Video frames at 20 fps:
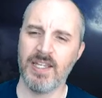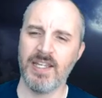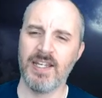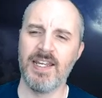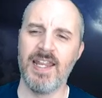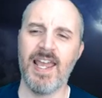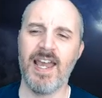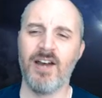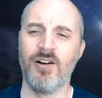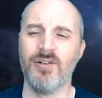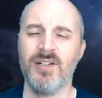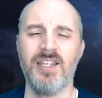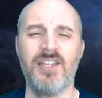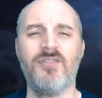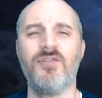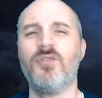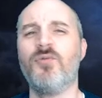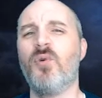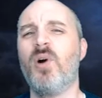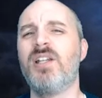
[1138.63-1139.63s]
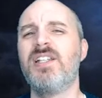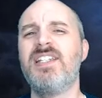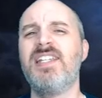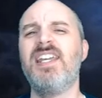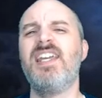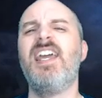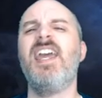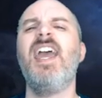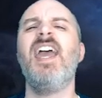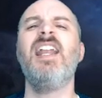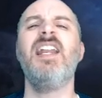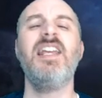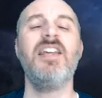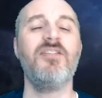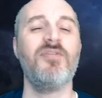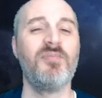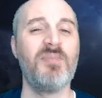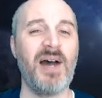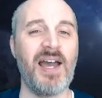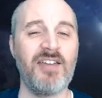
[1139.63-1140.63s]
Now, if you've watched any
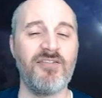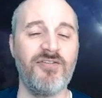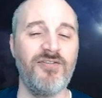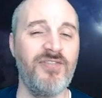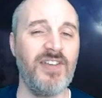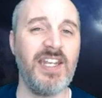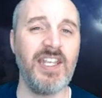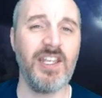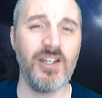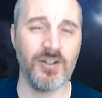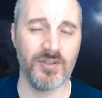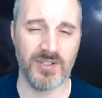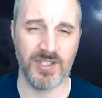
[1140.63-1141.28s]
of my videos at